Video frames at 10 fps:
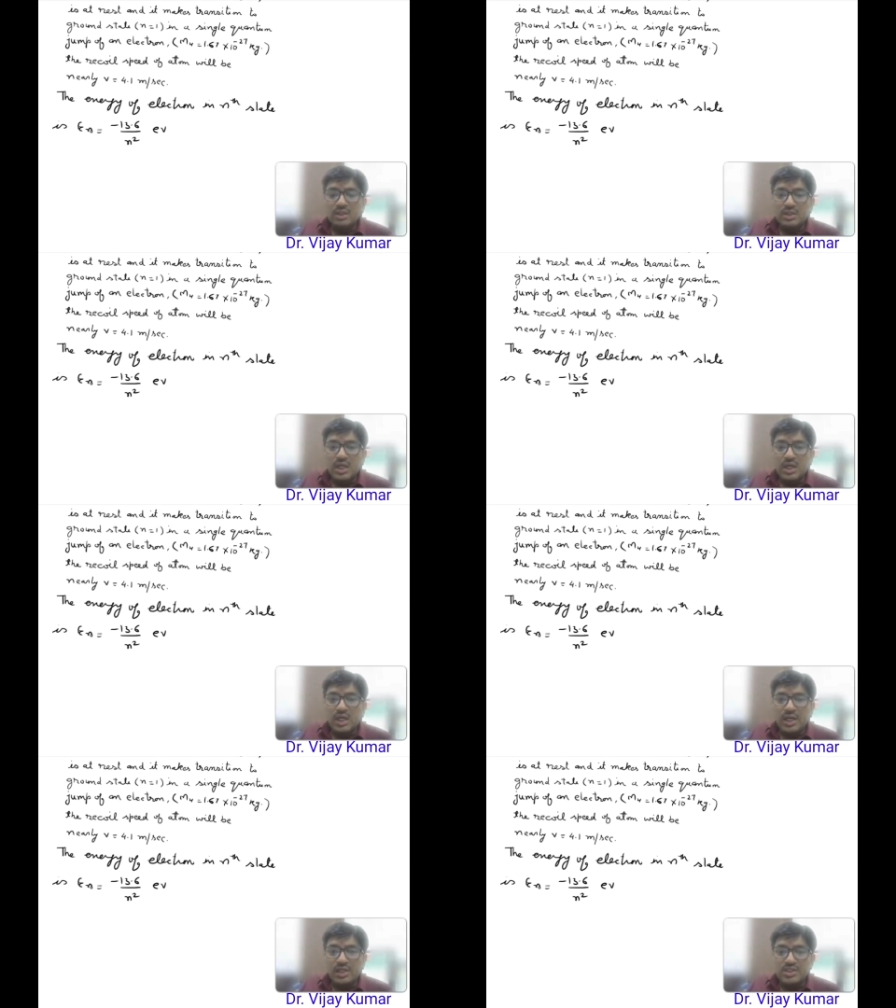the
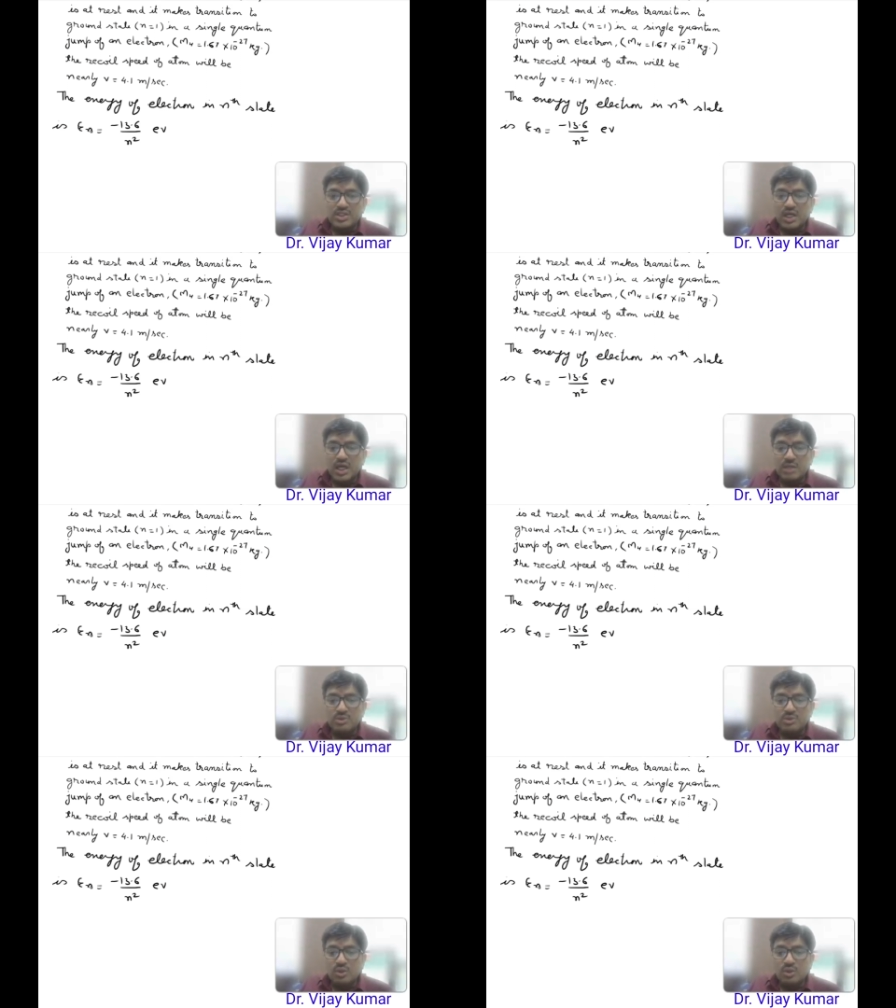energy
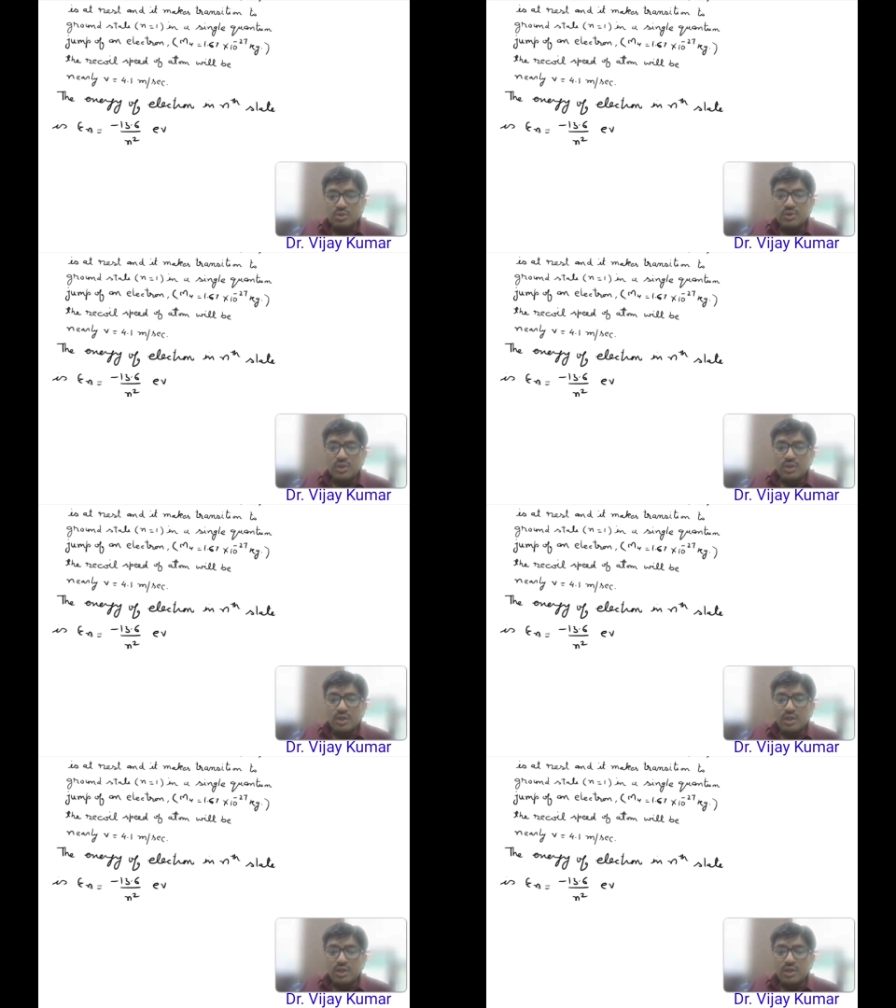absorbed
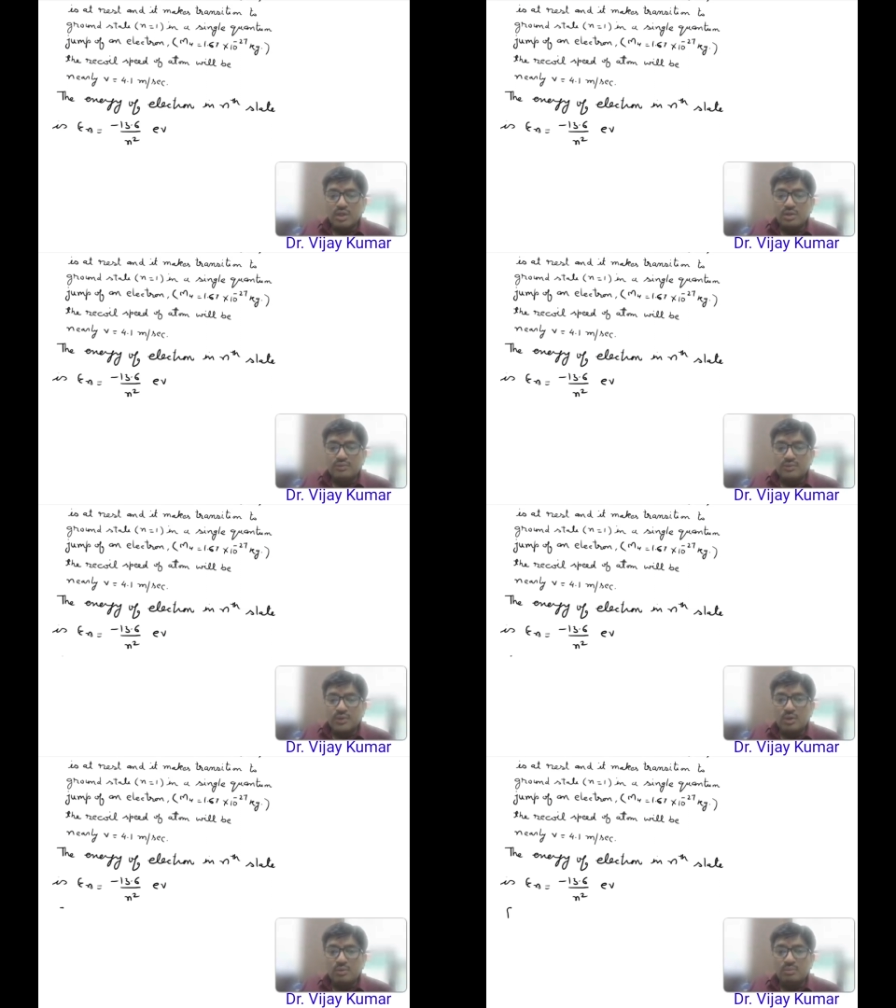
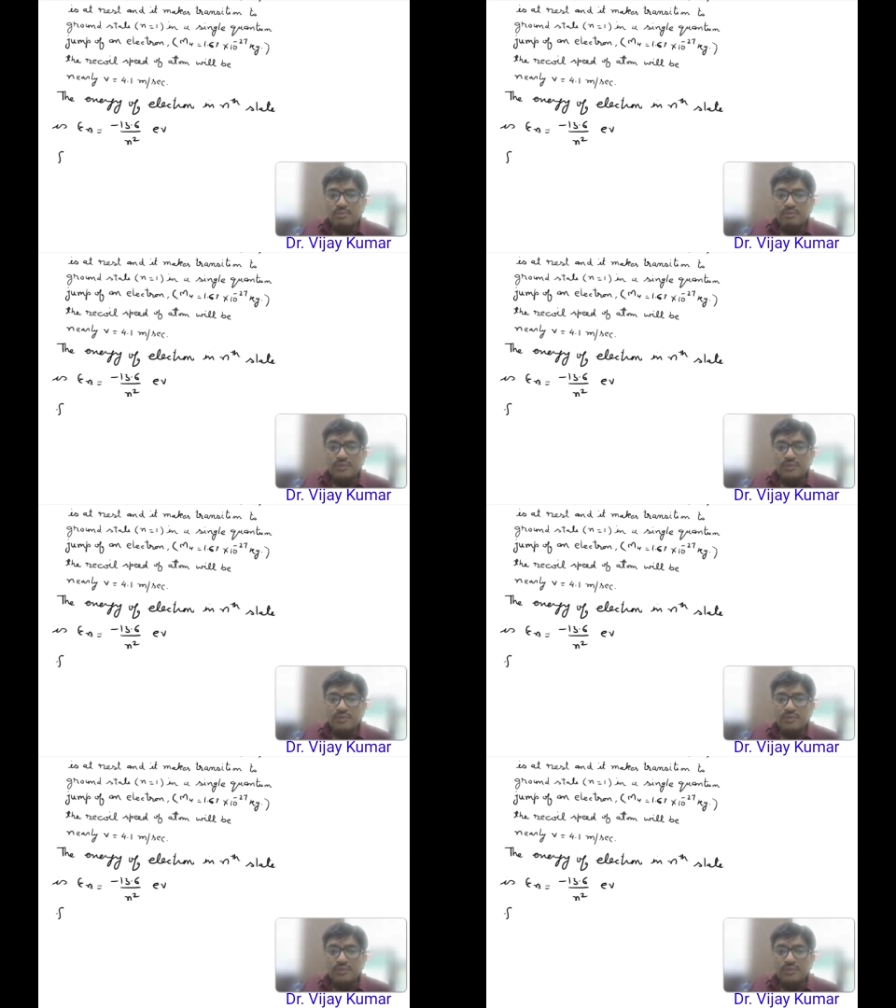from